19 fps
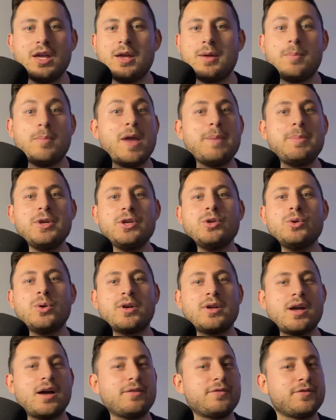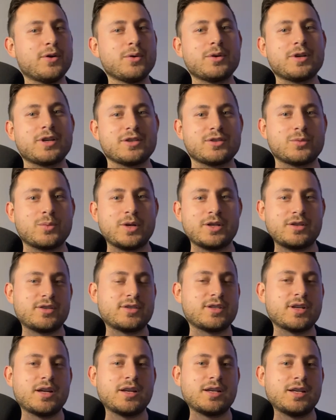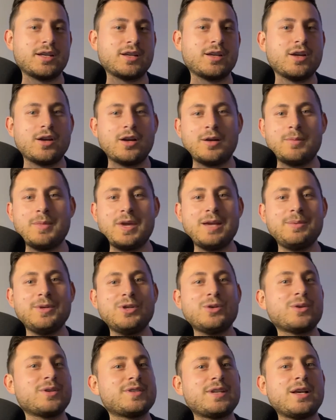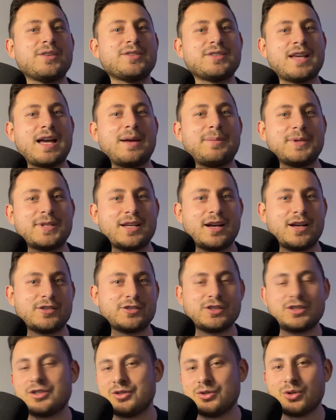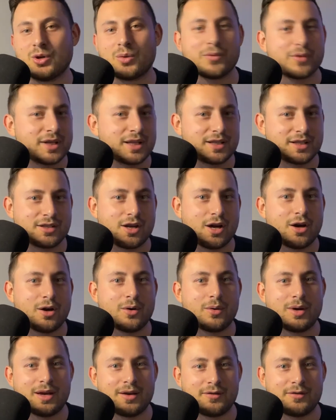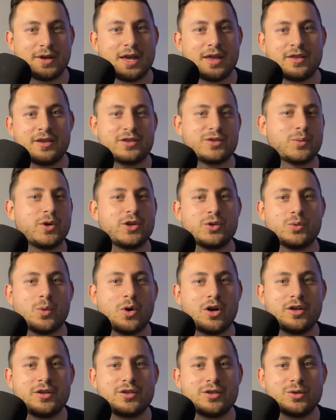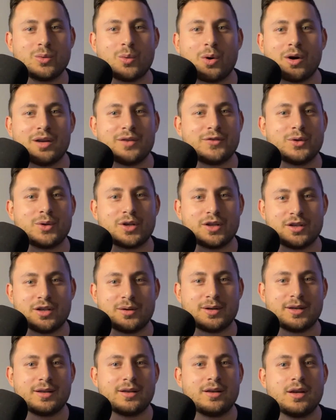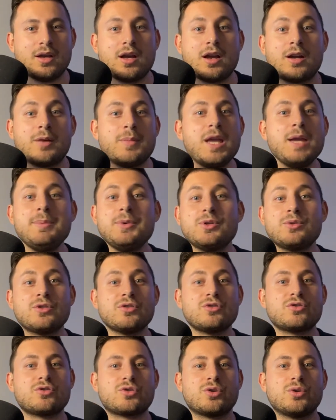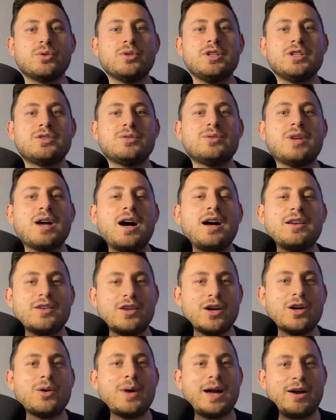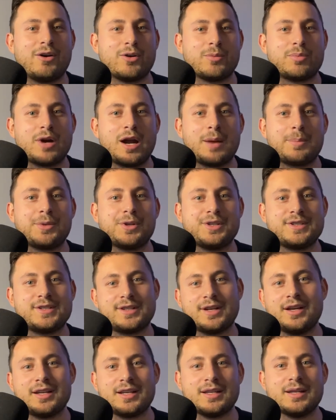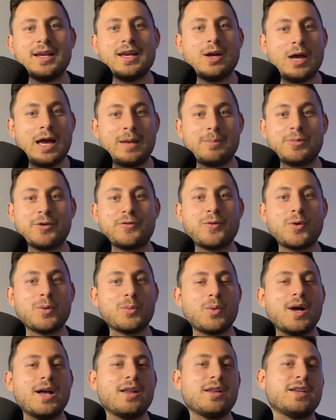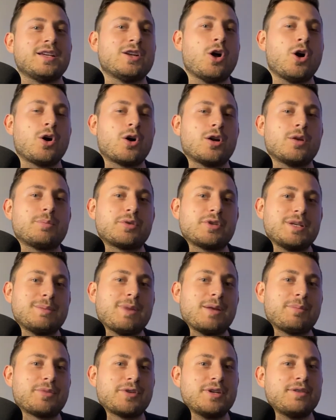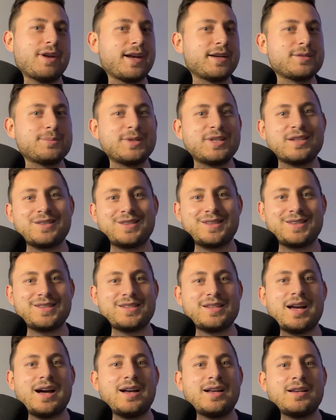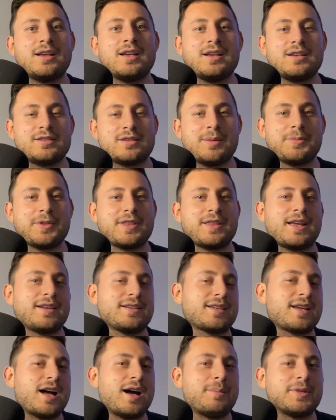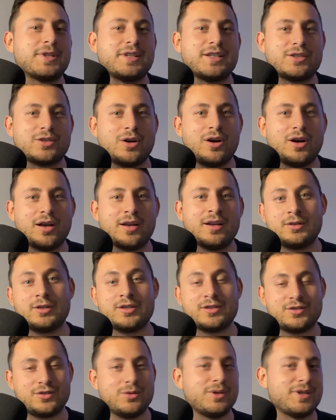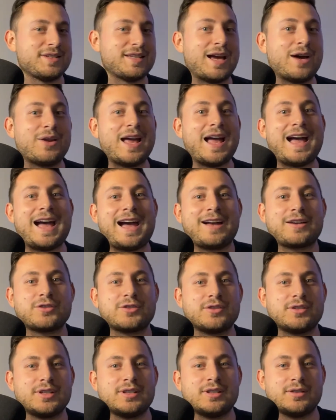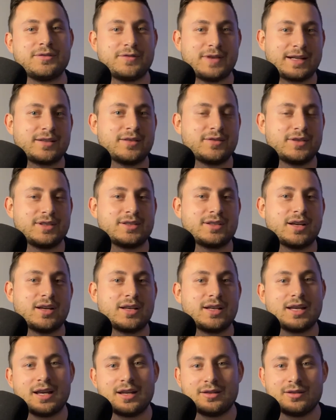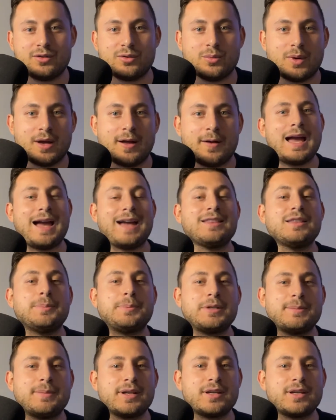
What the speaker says: Maybe you are not focused when you're studying, or maybe you're self-sabotaging because you don't really know if this is what you want to do or if you can do it. Or maybe you just truly do not know how to properly study and perform well in hard pre-med prereqs, because this is not something that is commonly taught to students, how to actually effectively study and do well. At the Premed